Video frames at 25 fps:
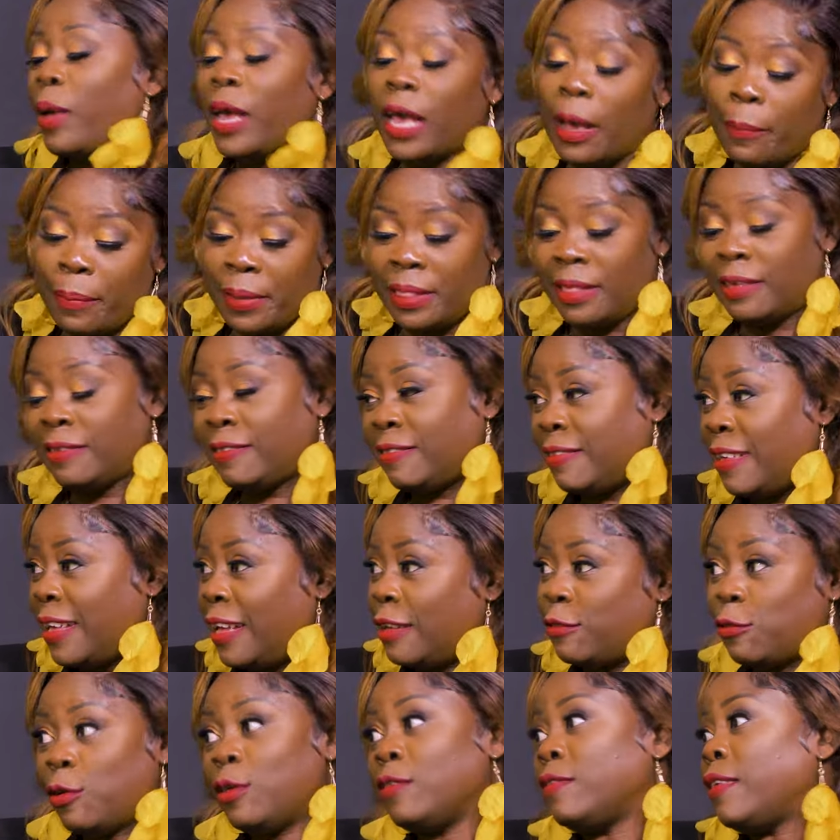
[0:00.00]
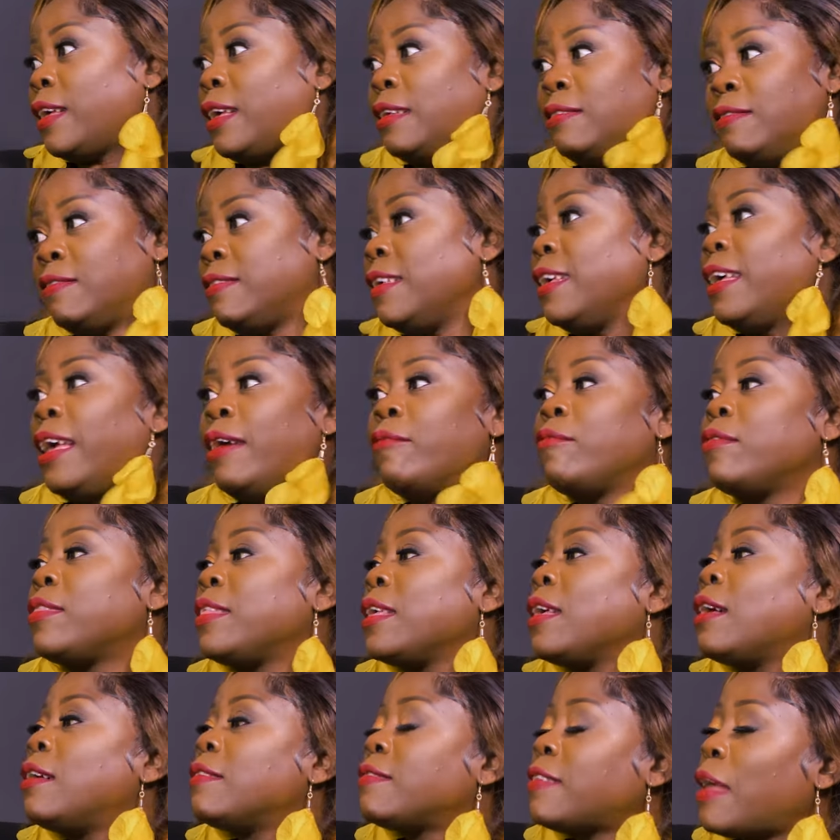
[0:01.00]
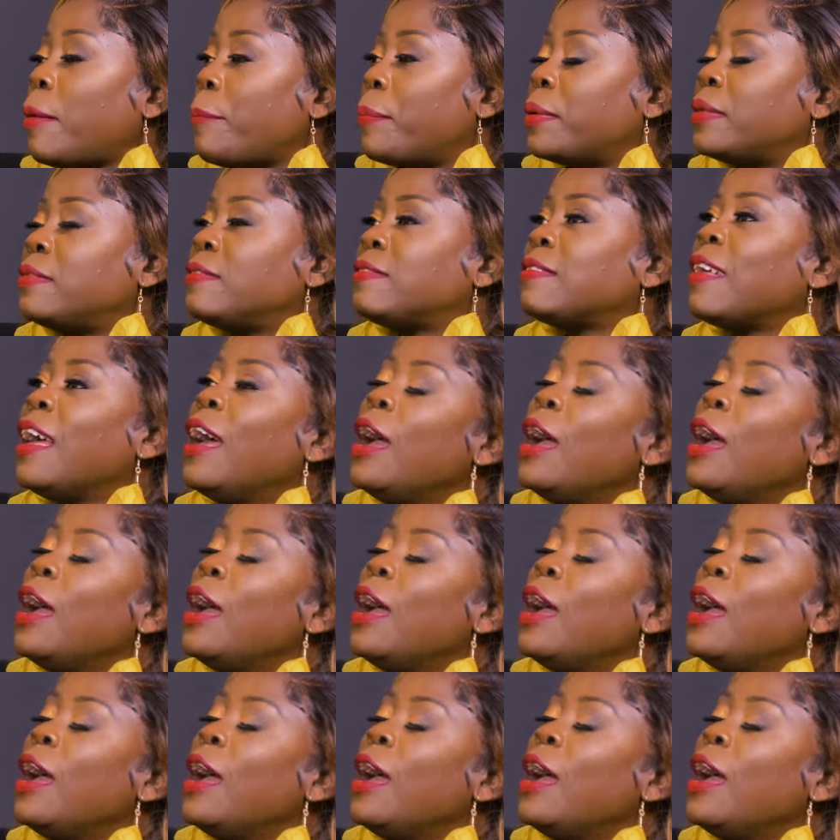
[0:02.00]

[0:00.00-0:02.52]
wake up and they sing. As long as they can sing, everything else happens.